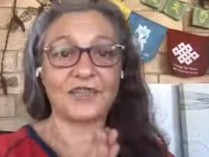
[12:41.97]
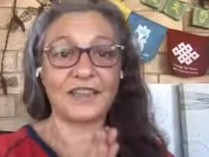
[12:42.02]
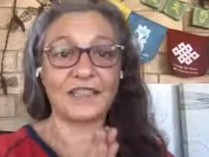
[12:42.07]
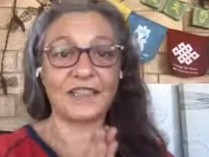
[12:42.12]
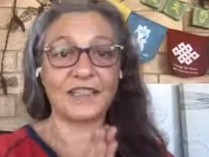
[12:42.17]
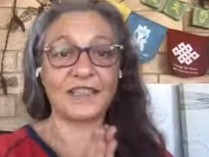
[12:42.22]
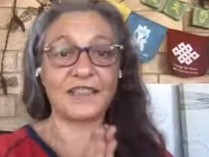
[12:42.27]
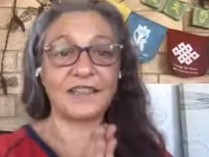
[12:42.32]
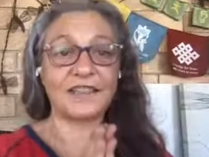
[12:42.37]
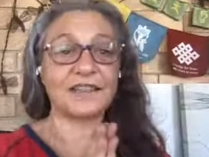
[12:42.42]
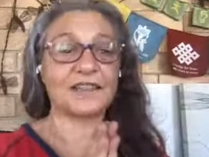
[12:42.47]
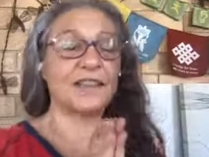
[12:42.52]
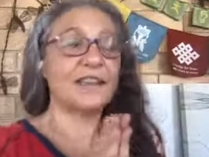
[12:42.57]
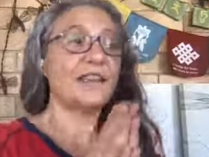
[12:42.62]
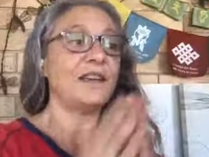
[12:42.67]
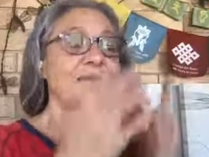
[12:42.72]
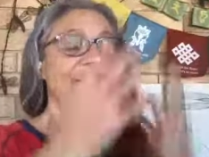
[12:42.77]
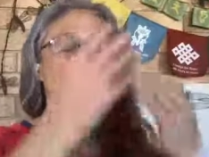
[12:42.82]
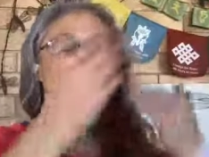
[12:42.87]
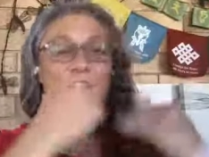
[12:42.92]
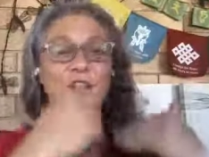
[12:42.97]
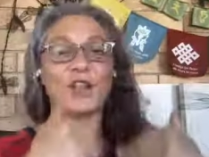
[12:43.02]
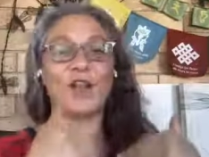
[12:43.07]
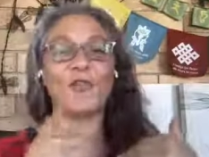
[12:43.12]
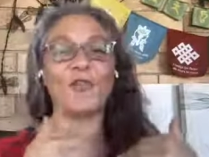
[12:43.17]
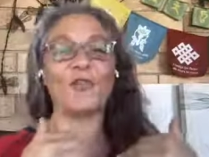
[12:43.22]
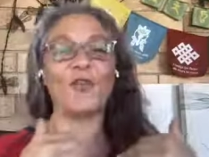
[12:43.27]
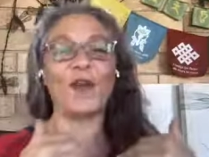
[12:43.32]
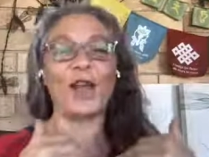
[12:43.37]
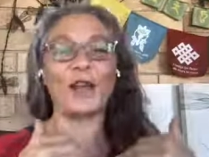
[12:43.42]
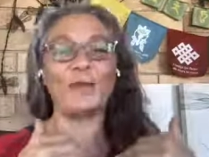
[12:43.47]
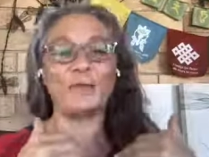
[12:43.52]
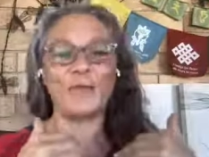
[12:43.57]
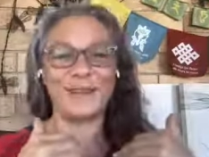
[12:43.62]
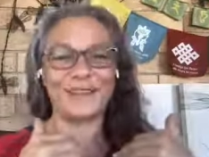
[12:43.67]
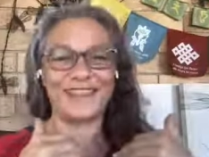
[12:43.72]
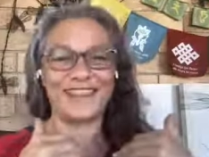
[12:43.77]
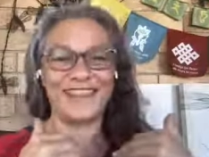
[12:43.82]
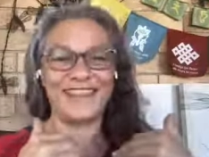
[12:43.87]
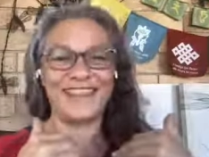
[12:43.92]
resonance because I'll write
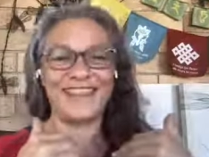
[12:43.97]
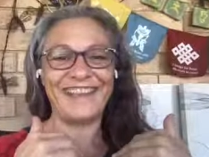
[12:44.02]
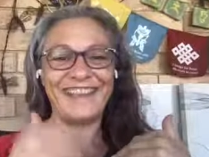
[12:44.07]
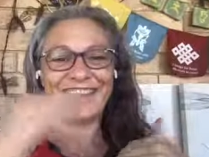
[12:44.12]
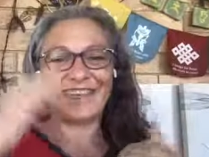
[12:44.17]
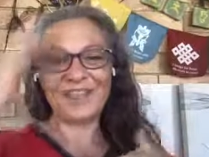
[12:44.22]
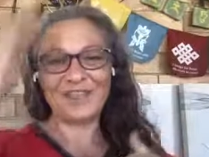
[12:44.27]
what the